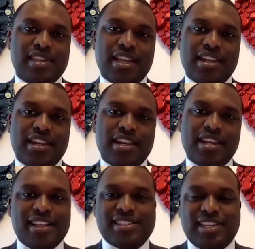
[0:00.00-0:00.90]
And
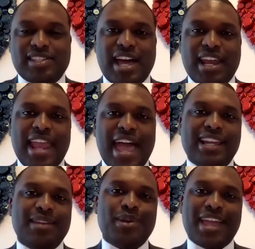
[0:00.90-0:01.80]
it's just not an
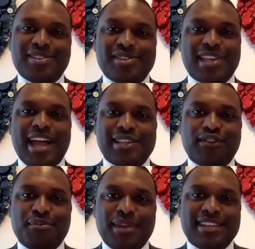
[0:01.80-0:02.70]
academic exercise
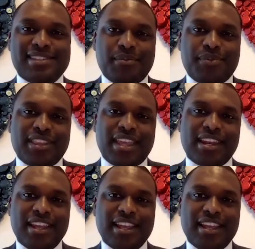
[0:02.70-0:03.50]
for me. It's something that